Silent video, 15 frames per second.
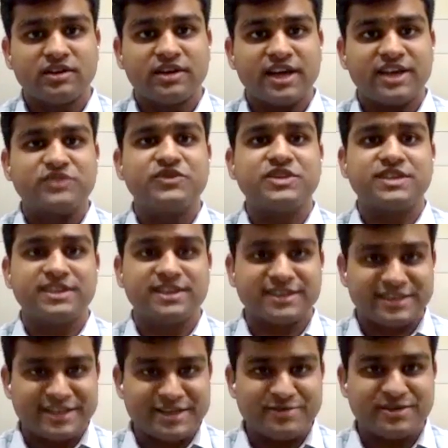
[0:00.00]
uh, as we see
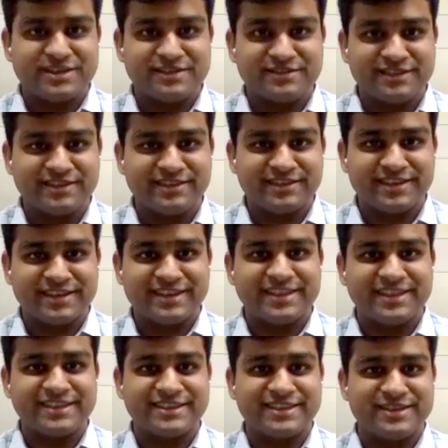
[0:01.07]
the slavers, even the
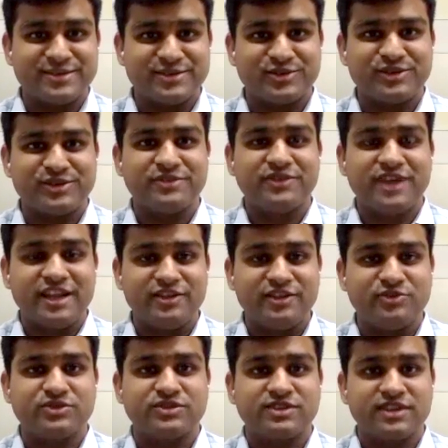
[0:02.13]
ethics slavers, or the
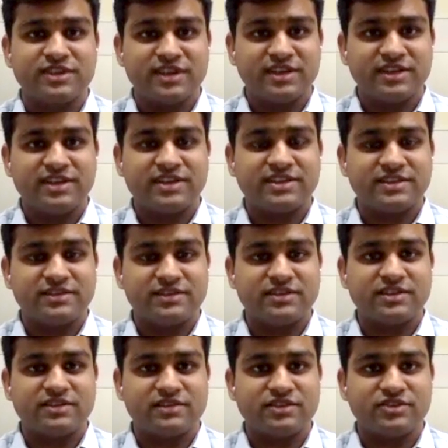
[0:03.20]
values that a civil
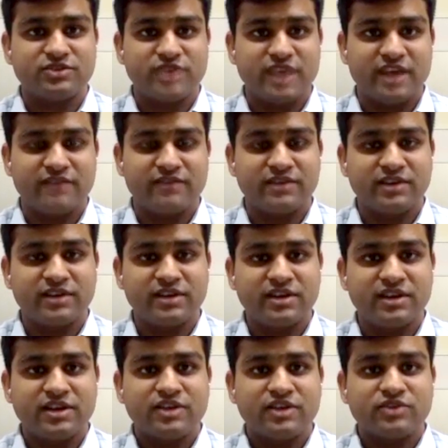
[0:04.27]
servant should have.
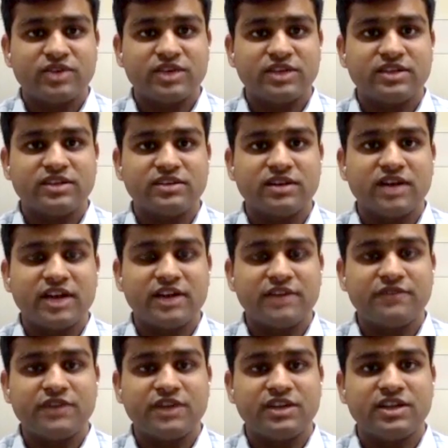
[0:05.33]
So I think I
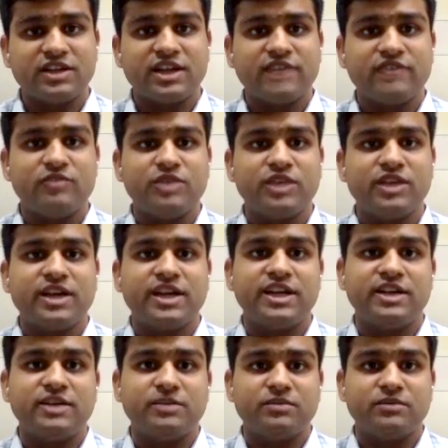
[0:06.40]
felt that I will be a
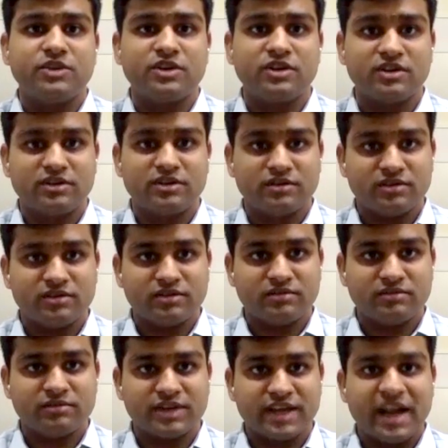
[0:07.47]
right uh,
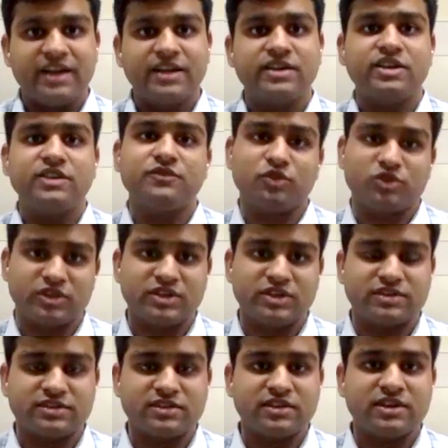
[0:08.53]
candidate for
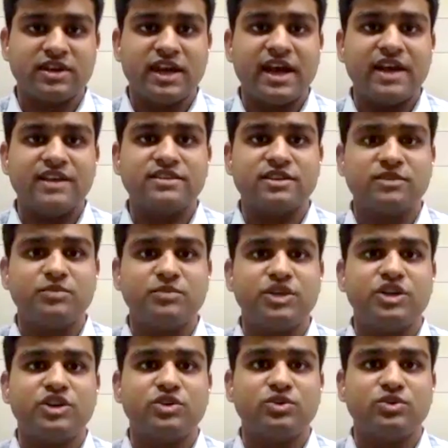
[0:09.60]
this as
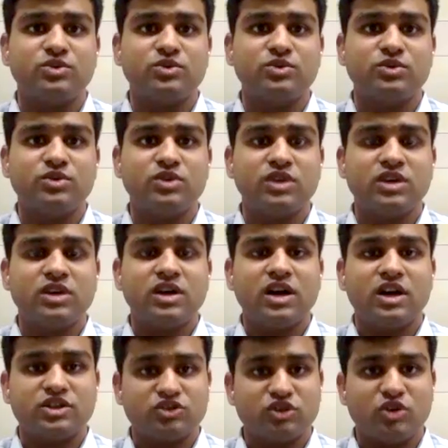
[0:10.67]
compared to
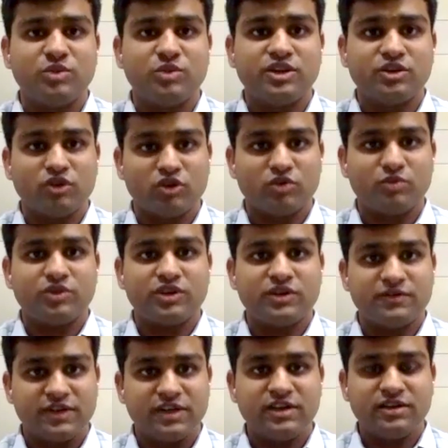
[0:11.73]
a job in a
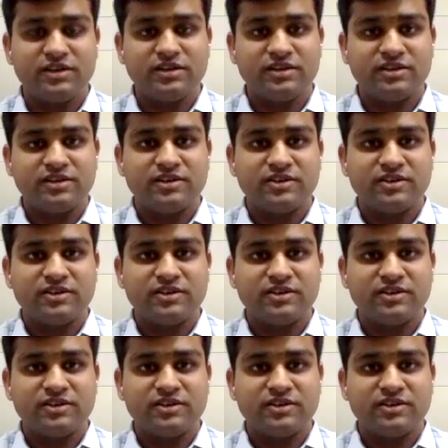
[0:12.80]
corporate field.